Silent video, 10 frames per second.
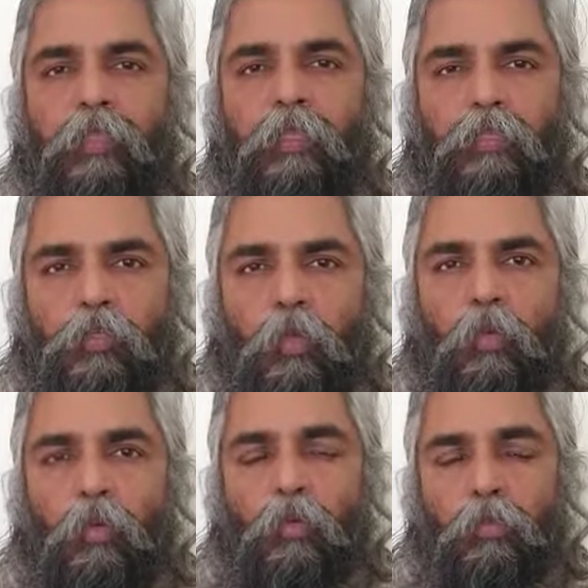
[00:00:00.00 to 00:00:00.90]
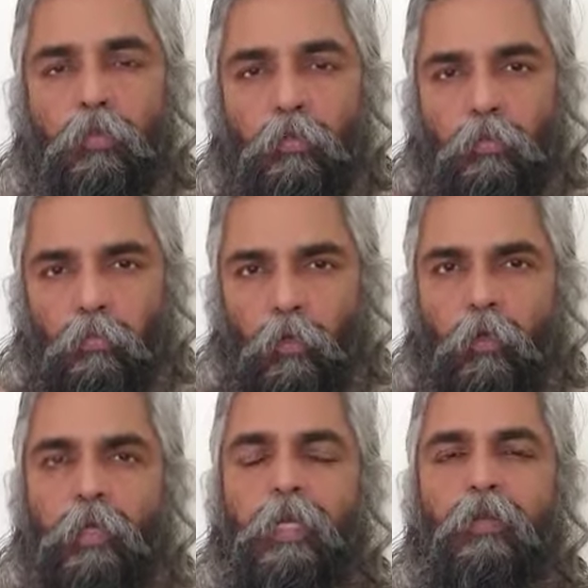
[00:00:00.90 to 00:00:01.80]
So, what you
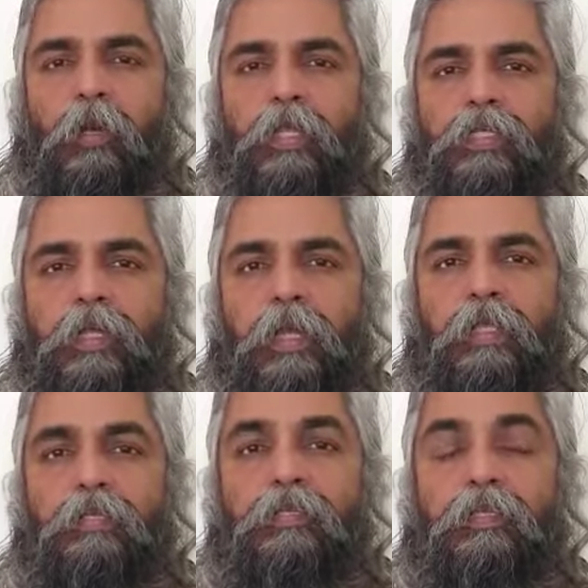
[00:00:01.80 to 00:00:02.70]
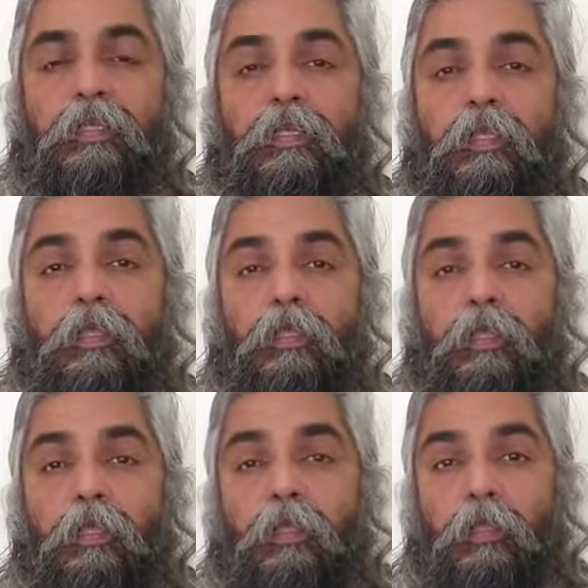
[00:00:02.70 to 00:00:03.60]
need to understand is,
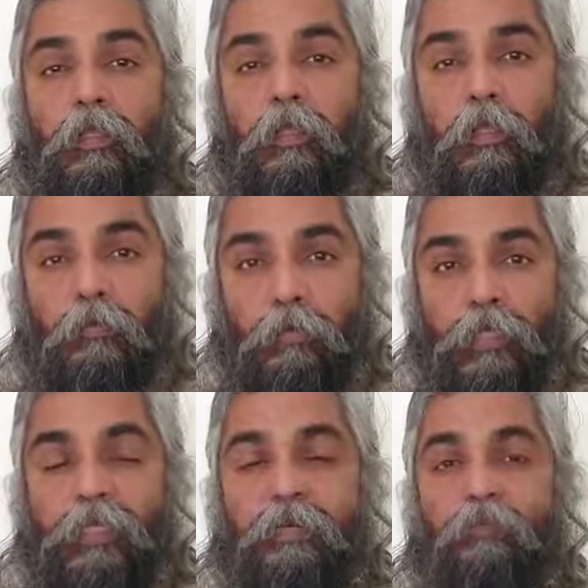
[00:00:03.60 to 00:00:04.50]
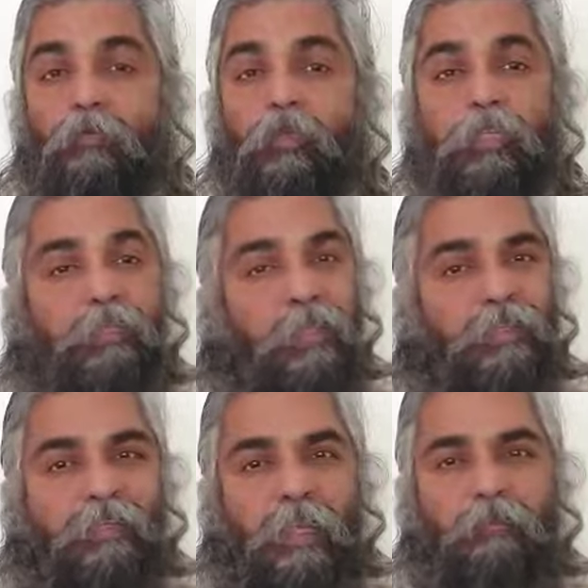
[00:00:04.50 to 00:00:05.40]
first and foremost, it's
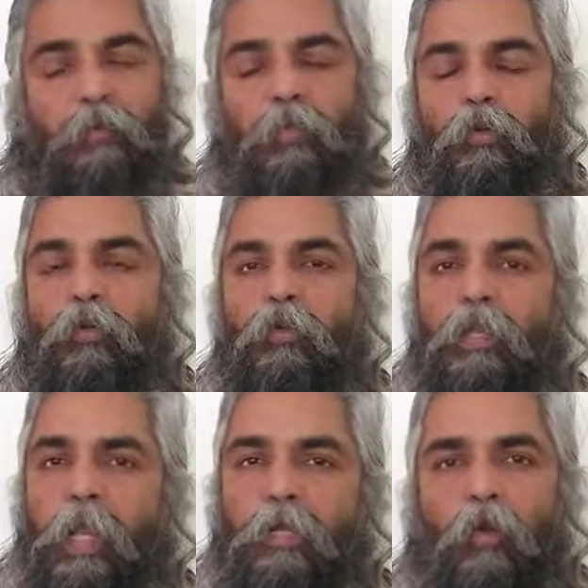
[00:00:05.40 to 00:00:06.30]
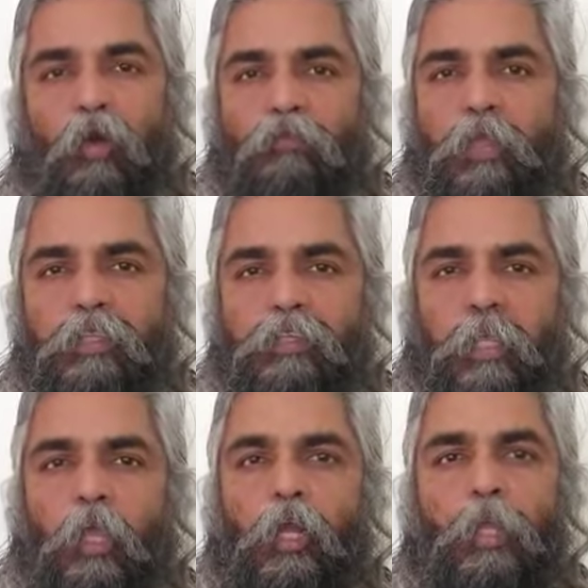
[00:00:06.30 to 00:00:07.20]
necessary for you to let go of your
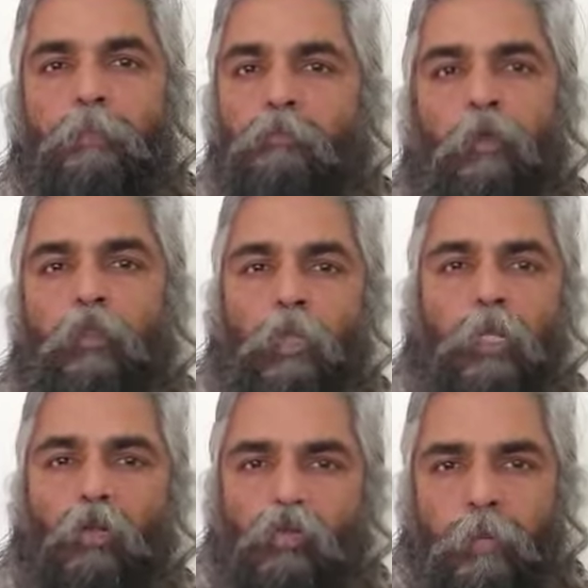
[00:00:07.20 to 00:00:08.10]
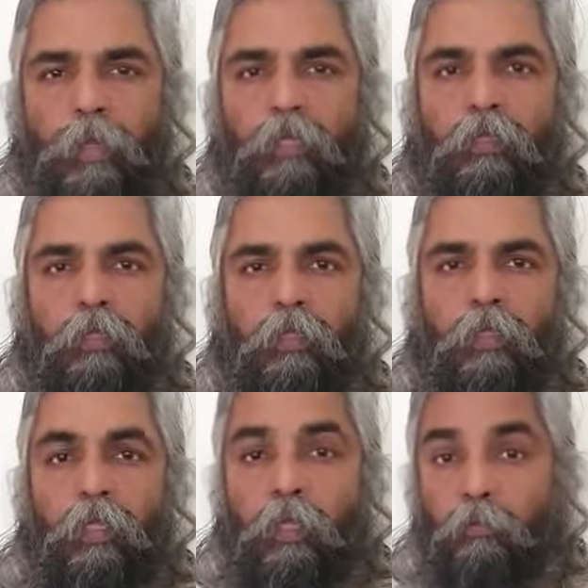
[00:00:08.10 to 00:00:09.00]
insecurity before you can lose weight.
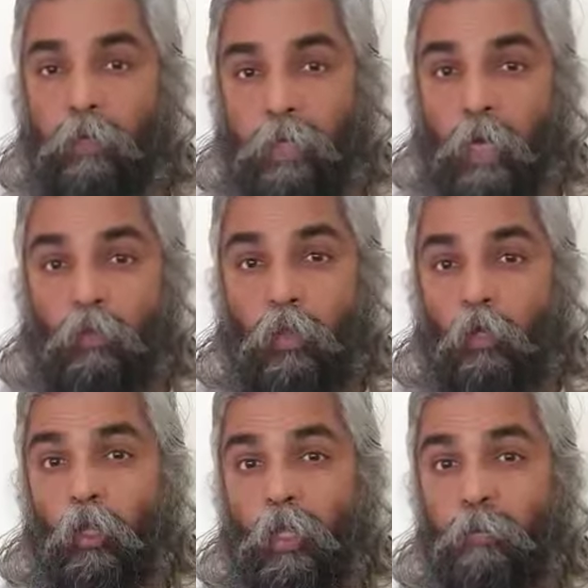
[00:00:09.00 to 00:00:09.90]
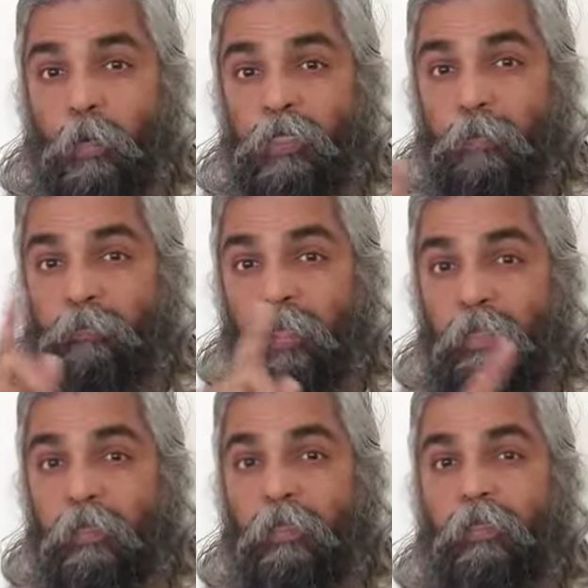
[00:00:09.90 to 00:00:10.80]
But now you're talking about something
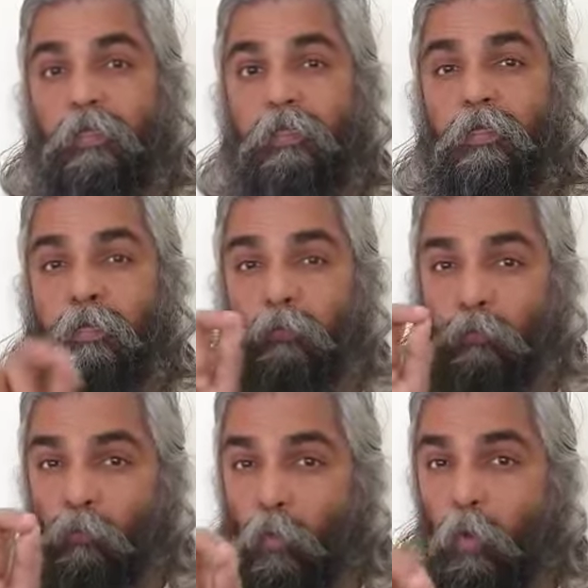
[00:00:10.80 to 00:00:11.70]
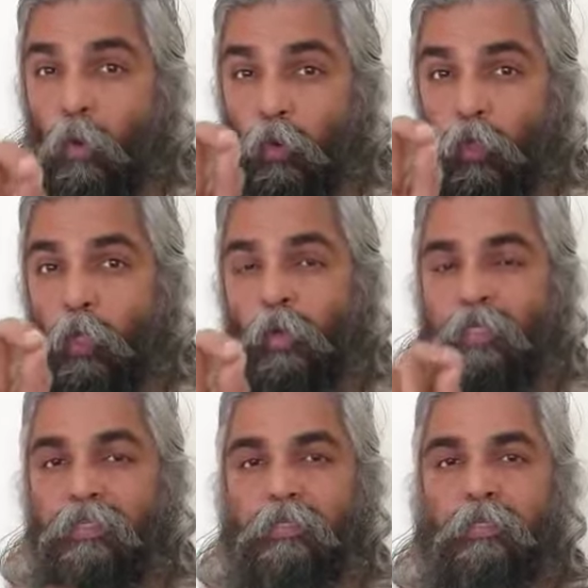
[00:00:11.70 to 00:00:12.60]
more
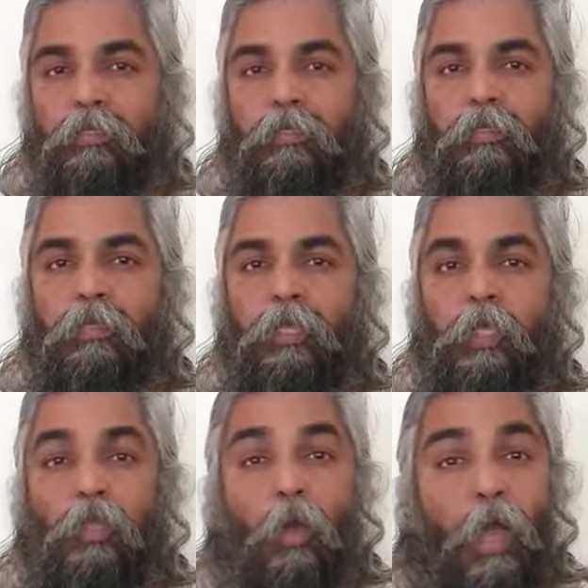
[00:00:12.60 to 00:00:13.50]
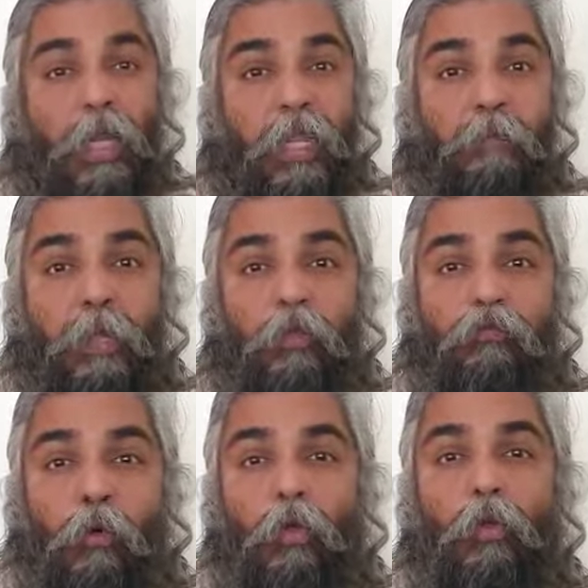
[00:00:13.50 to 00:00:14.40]
nuanced. You are unable to
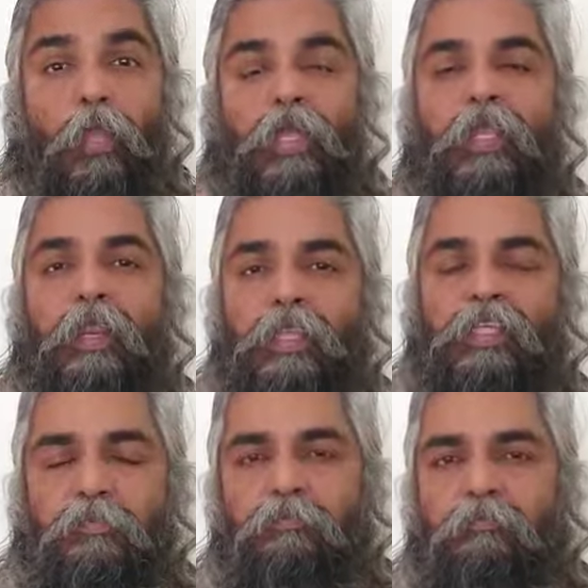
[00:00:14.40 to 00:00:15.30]
follow any regime.